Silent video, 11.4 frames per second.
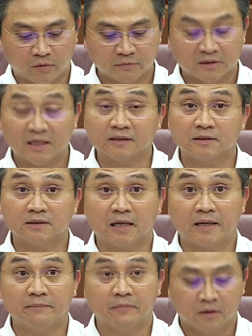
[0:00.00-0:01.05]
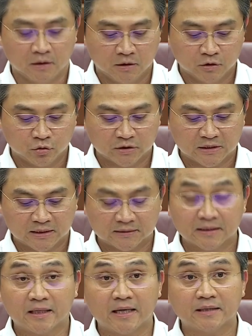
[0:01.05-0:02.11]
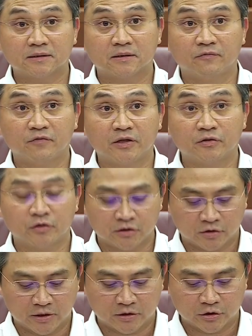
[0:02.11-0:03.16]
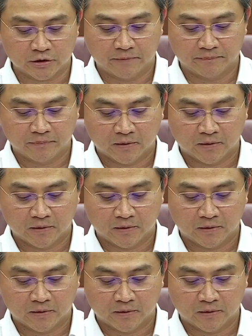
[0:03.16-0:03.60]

from just-in-time to a just-in-case inventory strategy.